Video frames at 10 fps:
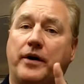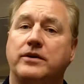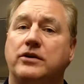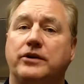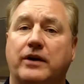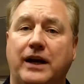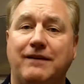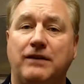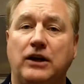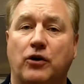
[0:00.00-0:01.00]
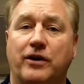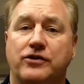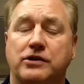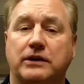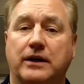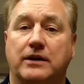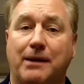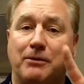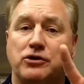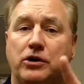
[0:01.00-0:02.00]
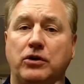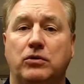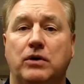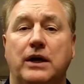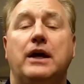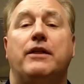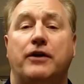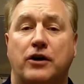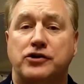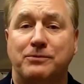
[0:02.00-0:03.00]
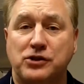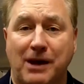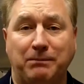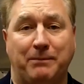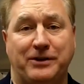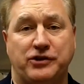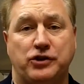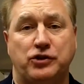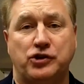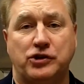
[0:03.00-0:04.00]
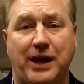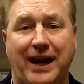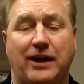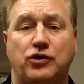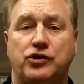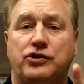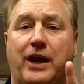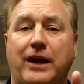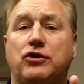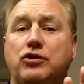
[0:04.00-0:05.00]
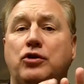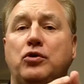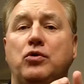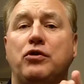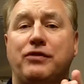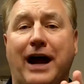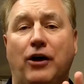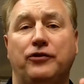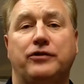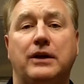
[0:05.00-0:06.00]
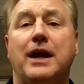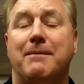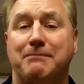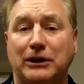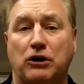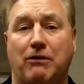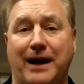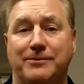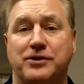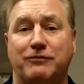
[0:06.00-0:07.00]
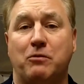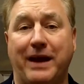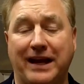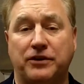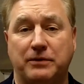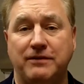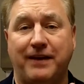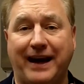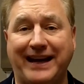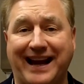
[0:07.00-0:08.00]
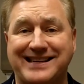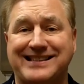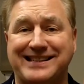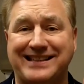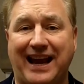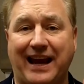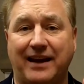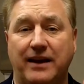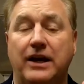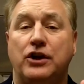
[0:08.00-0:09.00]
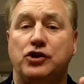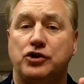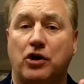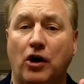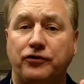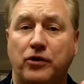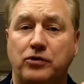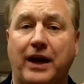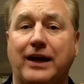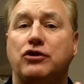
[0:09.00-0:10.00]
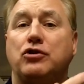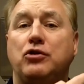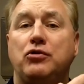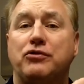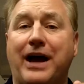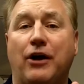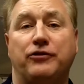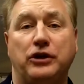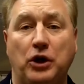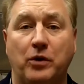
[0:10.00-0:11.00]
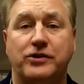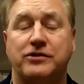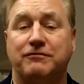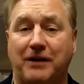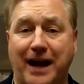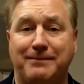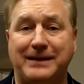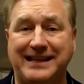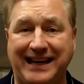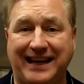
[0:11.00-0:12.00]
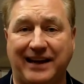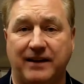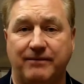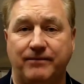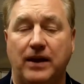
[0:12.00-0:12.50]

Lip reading: water till your evening urine is clear. Number 2, there are some supplements that you should take. You should take 2,000 milligrams of omega-3 fatty acids a day. You should also take 2,000 units of vitamin D.